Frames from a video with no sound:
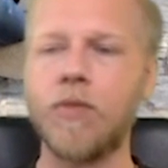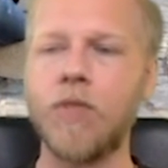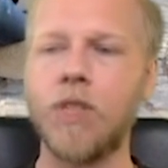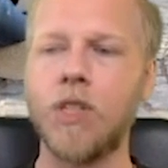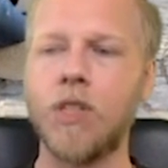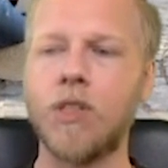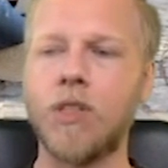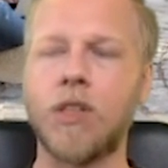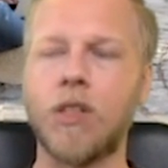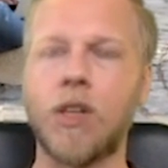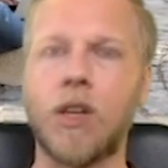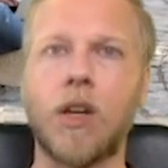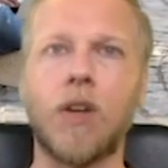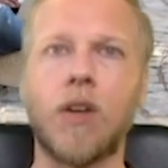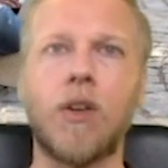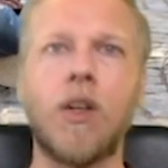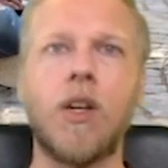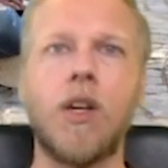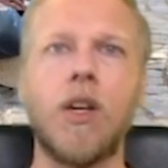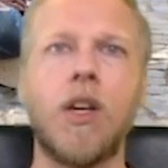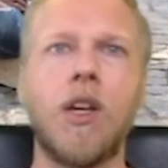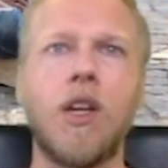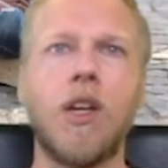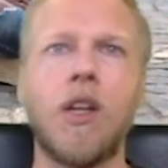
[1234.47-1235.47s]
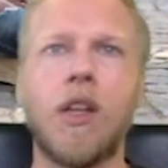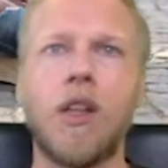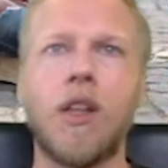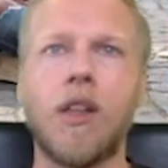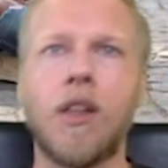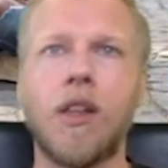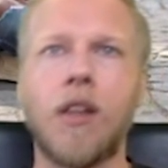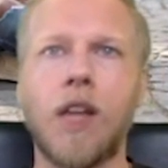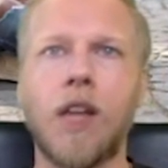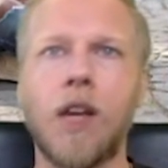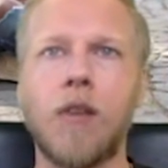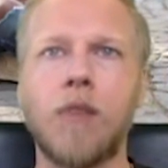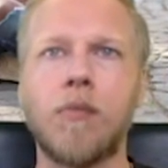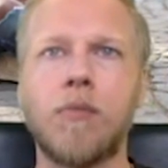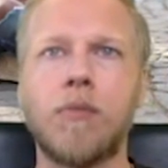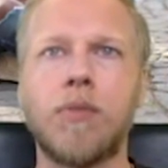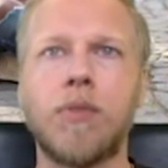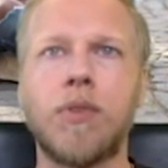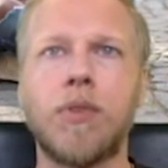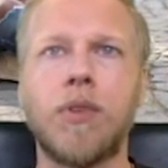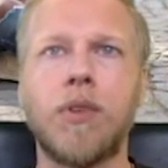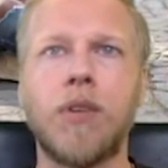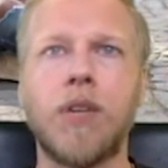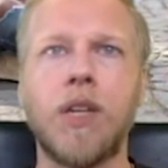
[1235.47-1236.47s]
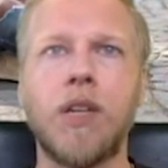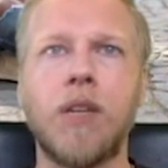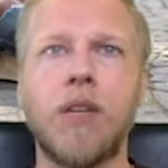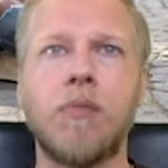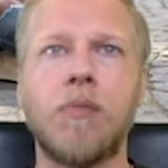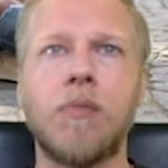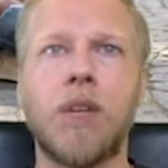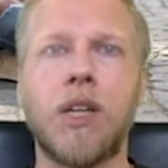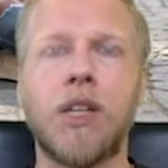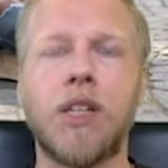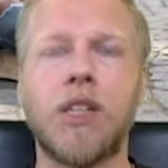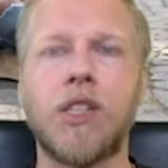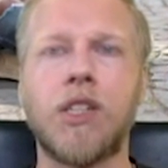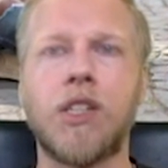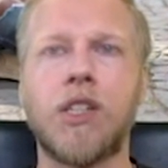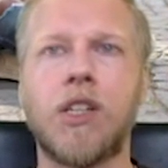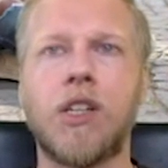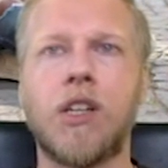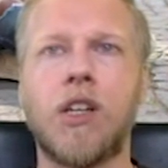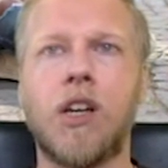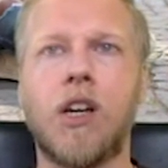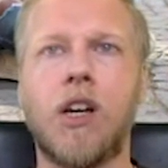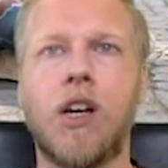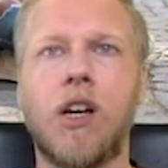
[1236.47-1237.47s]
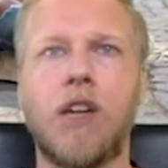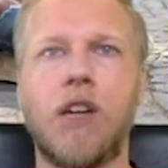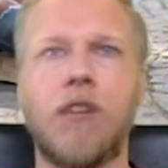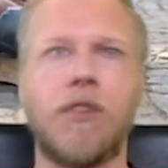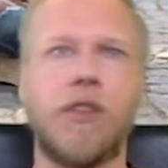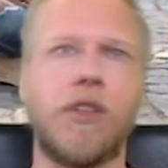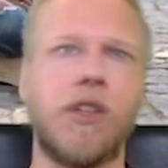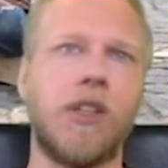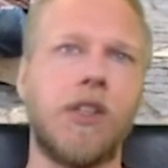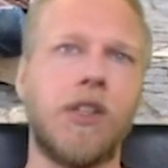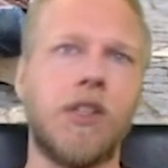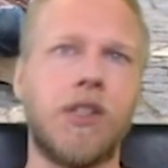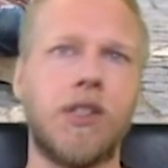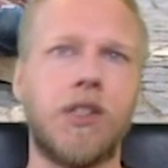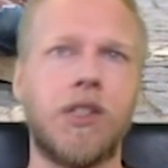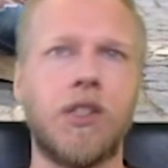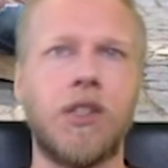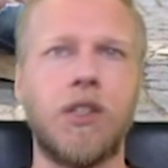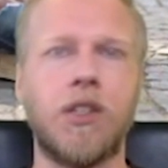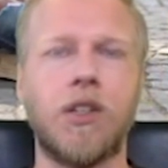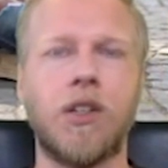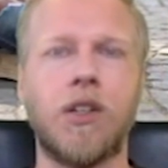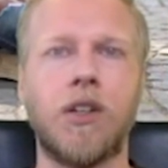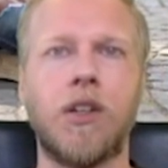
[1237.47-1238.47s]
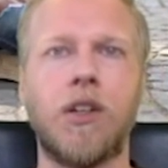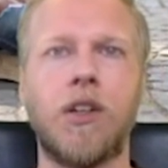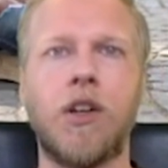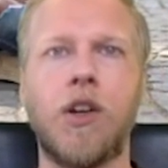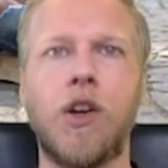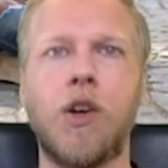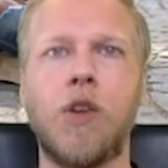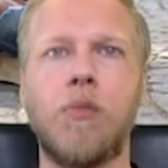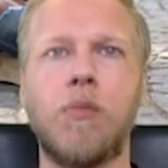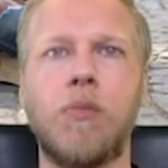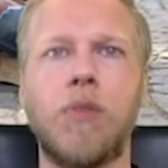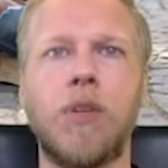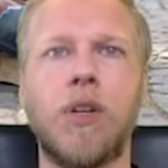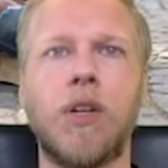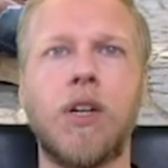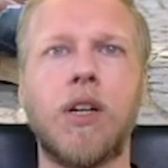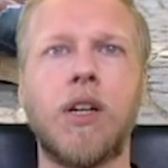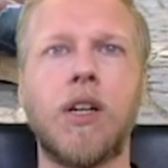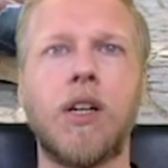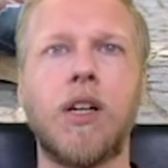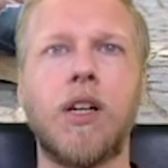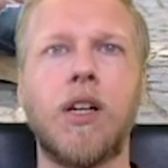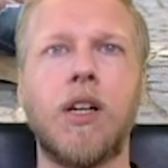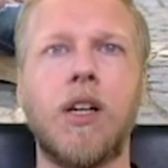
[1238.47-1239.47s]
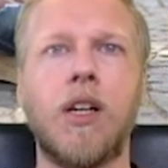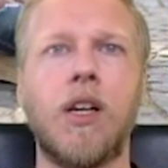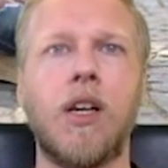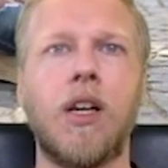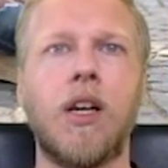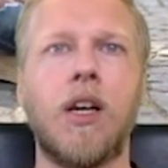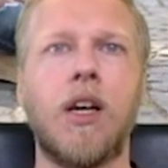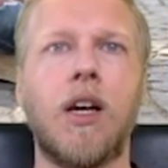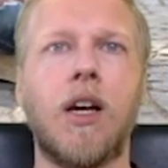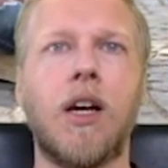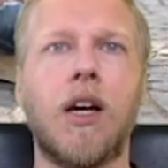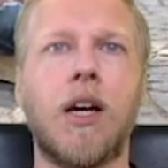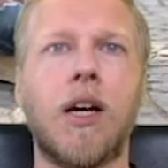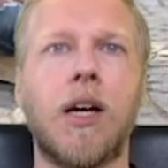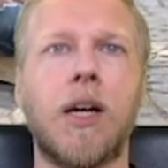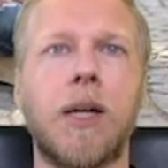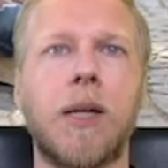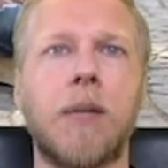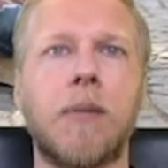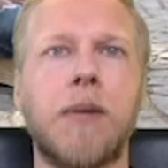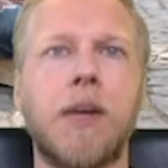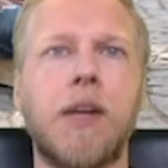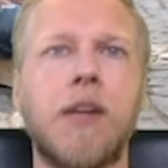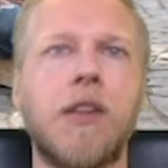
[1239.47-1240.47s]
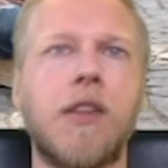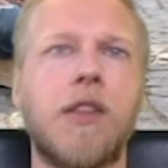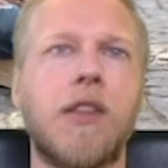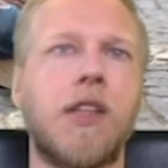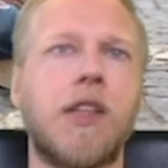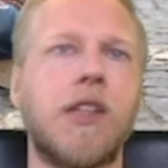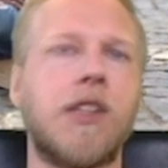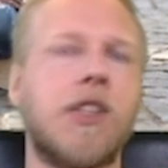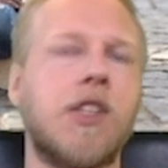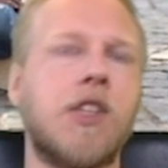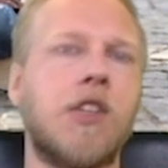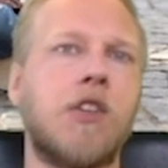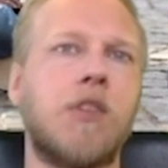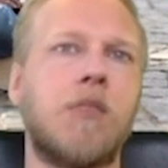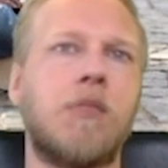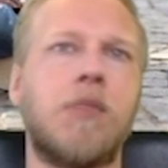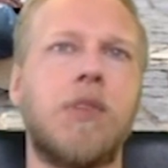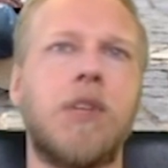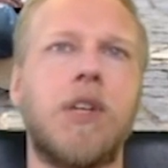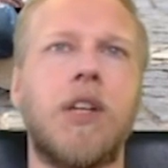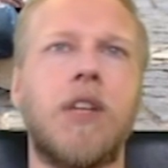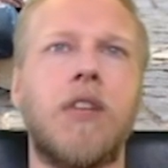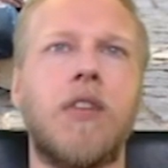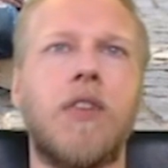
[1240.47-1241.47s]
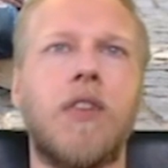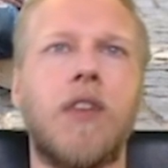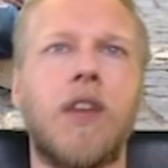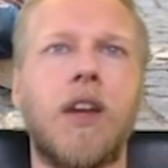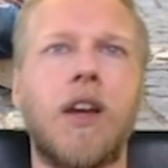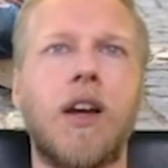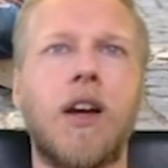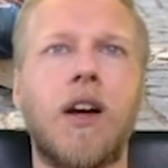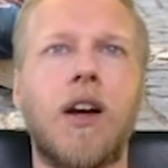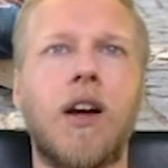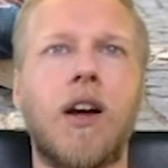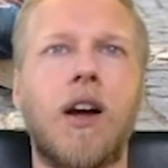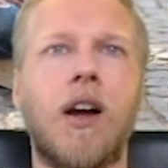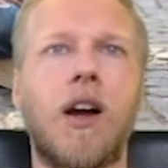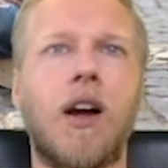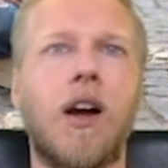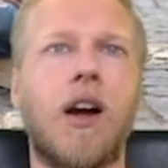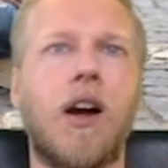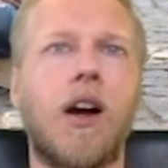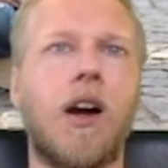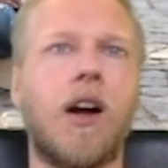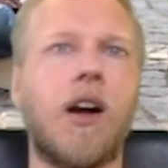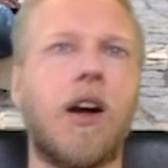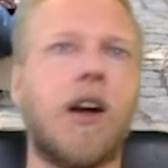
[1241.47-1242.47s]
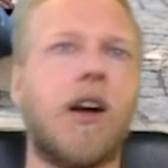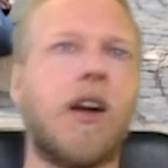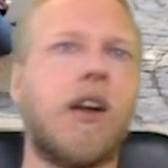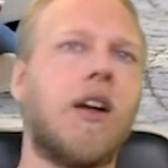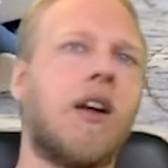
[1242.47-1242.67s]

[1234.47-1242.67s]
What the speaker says: So that pretty much covers your notebook. Other things that you could put in there are